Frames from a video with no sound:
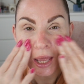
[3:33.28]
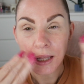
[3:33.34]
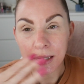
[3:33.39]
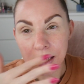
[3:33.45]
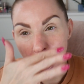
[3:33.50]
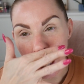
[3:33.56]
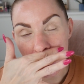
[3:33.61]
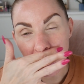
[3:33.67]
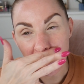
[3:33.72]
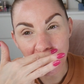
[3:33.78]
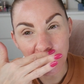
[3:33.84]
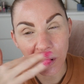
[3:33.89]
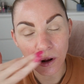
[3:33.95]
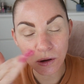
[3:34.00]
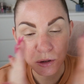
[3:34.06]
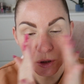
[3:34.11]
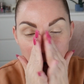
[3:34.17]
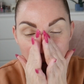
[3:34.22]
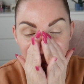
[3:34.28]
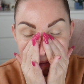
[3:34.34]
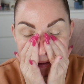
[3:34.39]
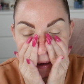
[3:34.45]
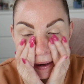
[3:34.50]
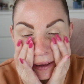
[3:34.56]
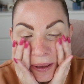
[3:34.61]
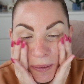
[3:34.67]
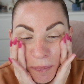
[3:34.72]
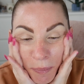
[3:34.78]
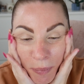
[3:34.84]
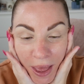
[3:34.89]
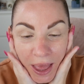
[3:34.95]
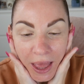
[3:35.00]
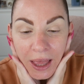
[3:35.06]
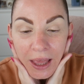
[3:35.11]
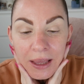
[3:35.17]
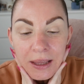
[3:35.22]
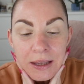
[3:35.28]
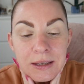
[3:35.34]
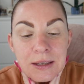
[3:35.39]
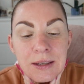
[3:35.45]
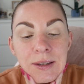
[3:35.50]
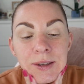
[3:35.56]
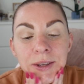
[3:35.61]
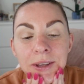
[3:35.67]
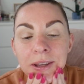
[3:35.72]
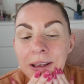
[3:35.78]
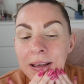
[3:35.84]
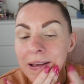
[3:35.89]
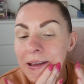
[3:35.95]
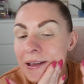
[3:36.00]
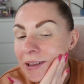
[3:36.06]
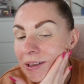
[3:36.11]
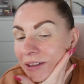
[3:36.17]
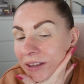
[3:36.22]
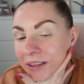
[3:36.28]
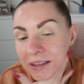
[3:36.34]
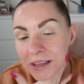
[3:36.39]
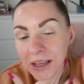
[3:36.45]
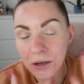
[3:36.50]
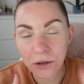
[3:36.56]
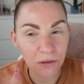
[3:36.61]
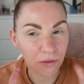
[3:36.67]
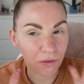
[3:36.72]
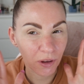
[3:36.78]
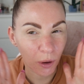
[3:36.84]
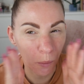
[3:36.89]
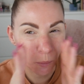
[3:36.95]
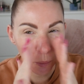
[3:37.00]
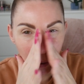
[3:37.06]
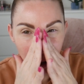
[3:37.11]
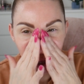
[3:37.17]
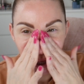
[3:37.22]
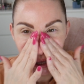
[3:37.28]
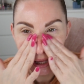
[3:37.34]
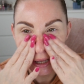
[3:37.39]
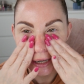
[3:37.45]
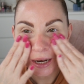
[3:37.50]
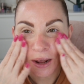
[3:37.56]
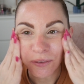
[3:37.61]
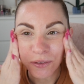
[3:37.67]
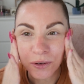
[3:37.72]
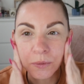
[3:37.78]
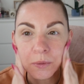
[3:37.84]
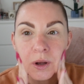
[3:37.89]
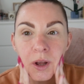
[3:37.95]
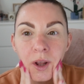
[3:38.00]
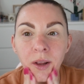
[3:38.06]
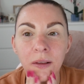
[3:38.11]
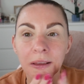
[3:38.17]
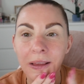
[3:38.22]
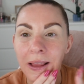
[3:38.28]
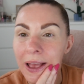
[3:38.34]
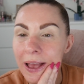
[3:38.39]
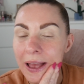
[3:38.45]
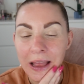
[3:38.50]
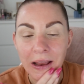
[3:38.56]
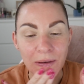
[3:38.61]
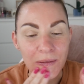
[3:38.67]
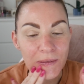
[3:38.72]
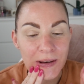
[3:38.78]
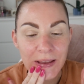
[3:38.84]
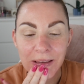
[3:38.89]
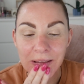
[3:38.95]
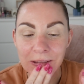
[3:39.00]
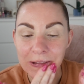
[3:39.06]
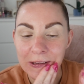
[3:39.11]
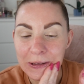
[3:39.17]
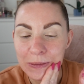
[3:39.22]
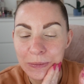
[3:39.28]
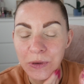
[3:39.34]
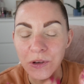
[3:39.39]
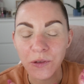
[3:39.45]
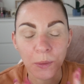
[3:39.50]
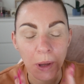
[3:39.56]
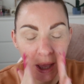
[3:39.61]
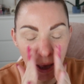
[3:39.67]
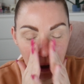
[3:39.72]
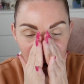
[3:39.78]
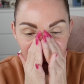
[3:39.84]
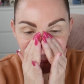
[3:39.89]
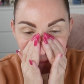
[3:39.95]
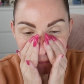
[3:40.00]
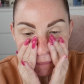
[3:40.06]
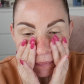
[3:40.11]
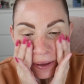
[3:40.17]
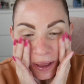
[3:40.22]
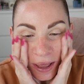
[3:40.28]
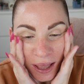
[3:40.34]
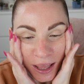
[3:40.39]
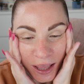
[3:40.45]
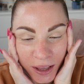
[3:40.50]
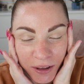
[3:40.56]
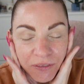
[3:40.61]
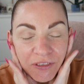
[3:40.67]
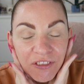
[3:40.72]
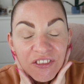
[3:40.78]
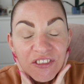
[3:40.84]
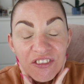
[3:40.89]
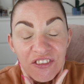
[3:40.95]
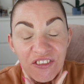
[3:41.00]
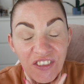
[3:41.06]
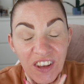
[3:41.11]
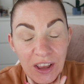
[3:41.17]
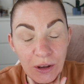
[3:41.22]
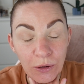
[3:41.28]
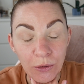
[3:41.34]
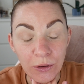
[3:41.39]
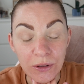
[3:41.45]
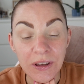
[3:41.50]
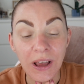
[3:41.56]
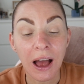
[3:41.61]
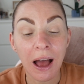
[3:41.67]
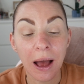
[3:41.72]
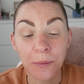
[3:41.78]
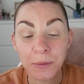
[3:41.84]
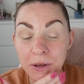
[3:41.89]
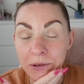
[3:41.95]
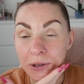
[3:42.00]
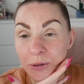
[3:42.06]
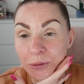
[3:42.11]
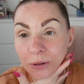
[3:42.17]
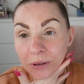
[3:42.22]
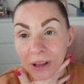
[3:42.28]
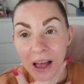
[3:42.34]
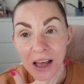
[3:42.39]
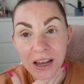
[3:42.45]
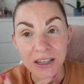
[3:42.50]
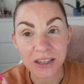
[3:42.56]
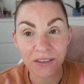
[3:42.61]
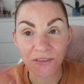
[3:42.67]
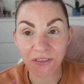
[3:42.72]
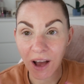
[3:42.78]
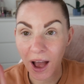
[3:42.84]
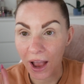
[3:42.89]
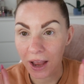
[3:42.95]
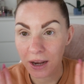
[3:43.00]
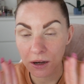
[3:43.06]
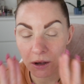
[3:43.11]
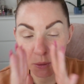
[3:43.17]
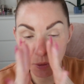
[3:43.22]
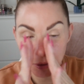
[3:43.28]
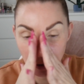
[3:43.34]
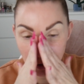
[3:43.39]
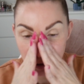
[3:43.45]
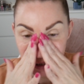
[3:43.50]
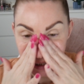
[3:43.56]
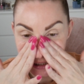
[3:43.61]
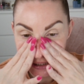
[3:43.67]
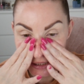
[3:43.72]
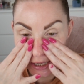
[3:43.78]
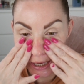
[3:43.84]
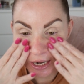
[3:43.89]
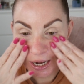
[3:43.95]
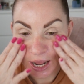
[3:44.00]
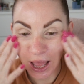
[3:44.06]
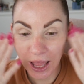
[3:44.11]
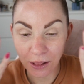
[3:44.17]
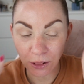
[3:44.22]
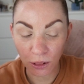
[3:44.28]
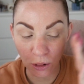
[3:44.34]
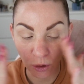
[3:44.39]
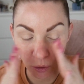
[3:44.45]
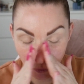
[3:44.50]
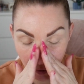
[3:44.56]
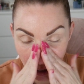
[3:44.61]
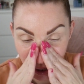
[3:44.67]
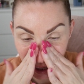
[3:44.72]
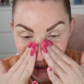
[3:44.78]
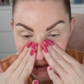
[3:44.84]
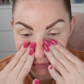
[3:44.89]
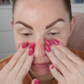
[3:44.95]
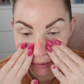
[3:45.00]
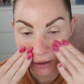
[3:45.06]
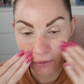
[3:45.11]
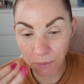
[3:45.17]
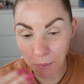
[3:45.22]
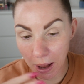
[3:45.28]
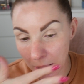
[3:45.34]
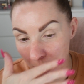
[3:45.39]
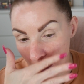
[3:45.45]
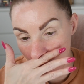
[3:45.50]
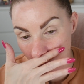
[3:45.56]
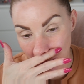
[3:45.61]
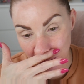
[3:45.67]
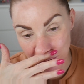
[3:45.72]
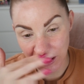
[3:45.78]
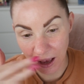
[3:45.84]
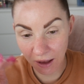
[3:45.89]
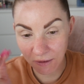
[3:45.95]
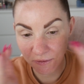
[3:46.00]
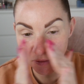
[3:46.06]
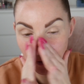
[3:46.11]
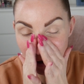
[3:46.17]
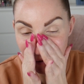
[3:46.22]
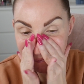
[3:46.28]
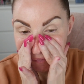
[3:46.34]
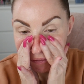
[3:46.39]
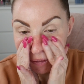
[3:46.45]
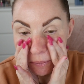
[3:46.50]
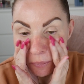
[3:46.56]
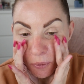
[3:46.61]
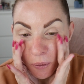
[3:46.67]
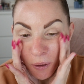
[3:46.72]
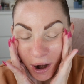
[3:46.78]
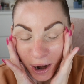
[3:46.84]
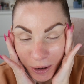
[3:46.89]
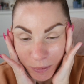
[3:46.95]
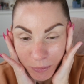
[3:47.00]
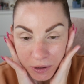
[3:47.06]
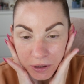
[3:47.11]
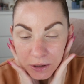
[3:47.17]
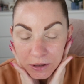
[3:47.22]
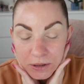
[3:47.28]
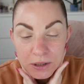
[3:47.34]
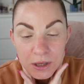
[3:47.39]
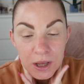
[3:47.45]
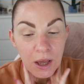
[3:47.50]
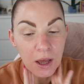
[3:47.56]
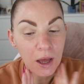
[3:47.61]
tacky but not too tacky base. Your skin doesn't feel weird afterwards. It really does smooth me out. It feels absolutely divine going on the skin. I love it. It is one of my all-time favourite primers.